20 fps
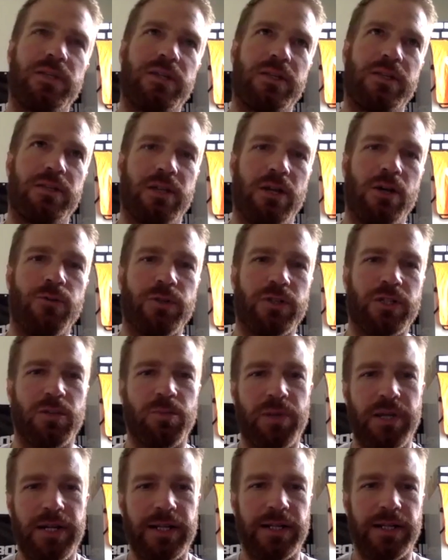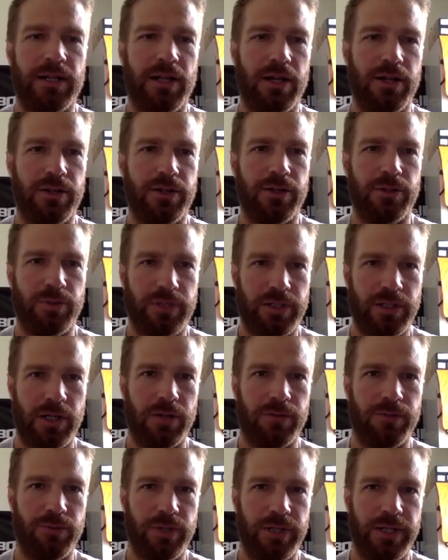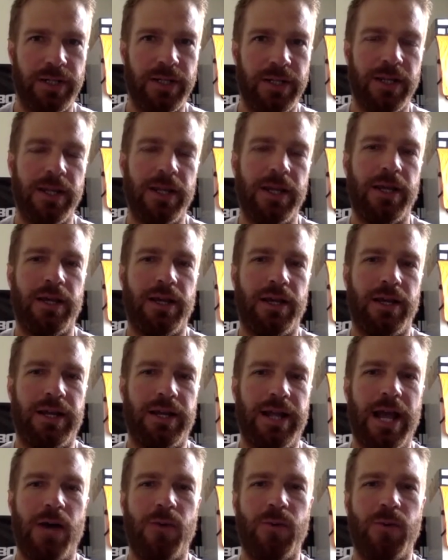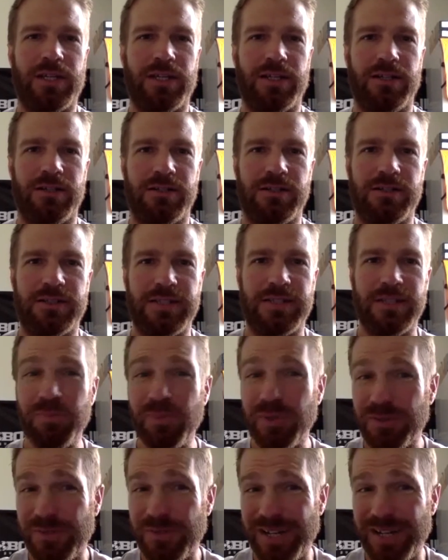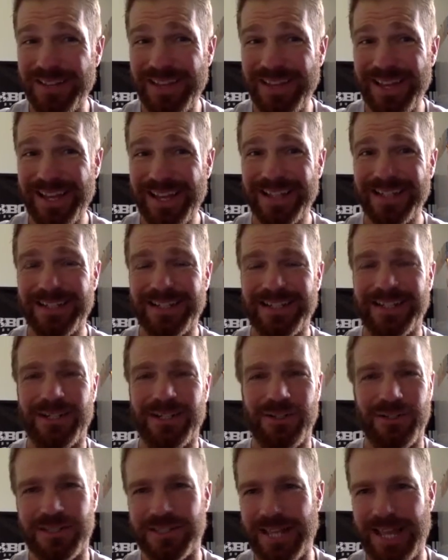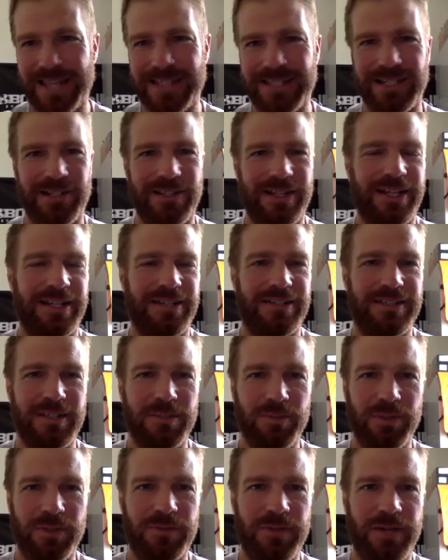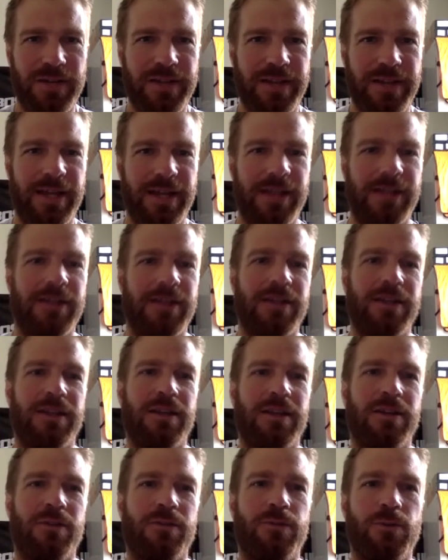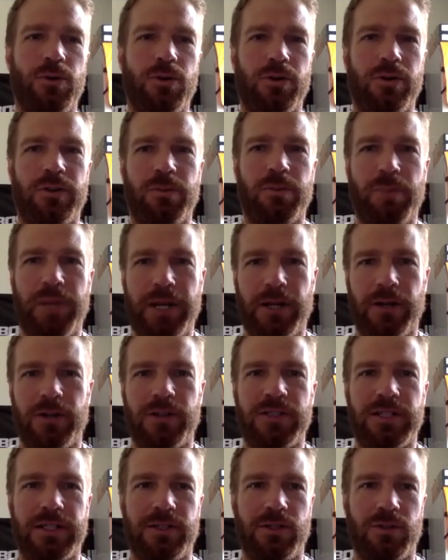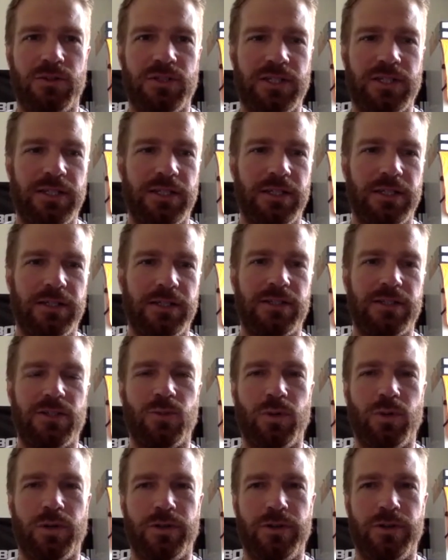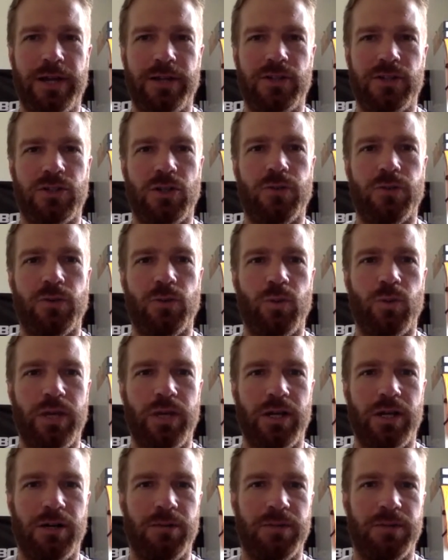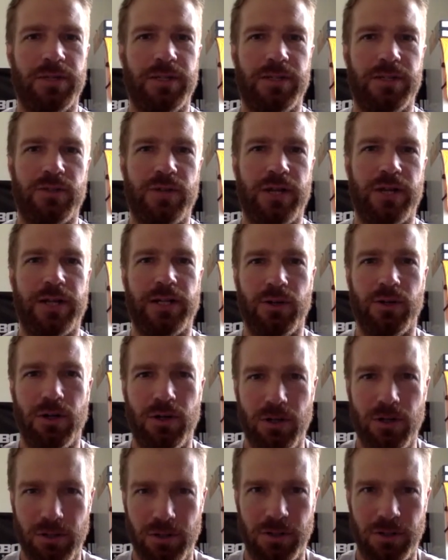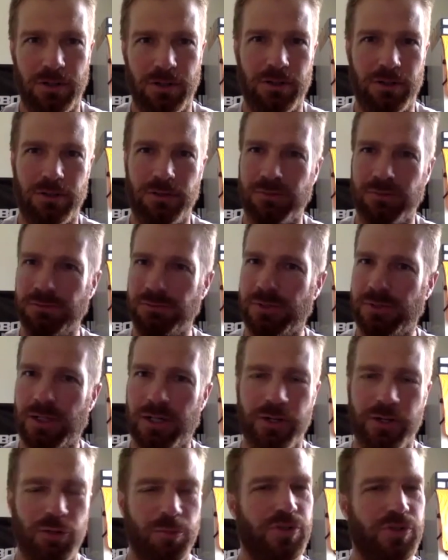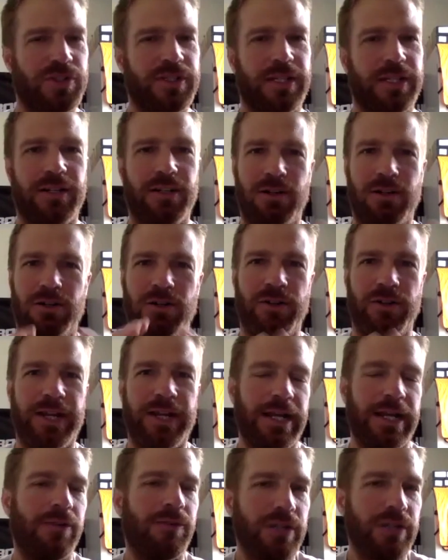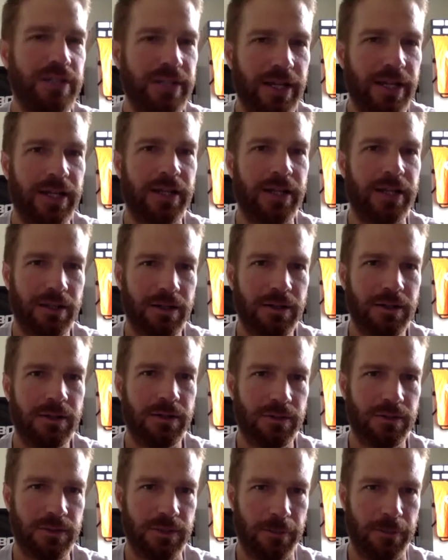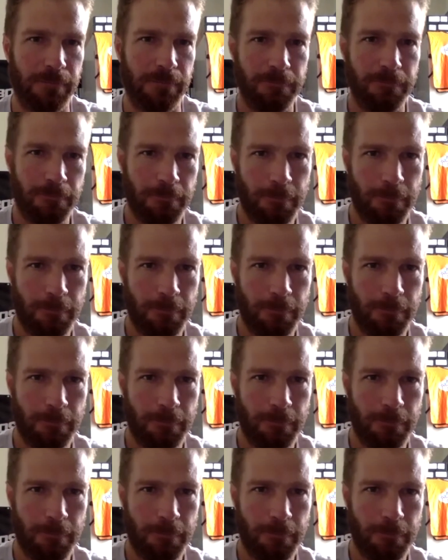the overcompeting and under recovery, and how we can simplify that? I know this is asking a lot. Simplify that for the parents and those kids to where they're not just overwhelmed and trying to go all 100% all day, every day. So.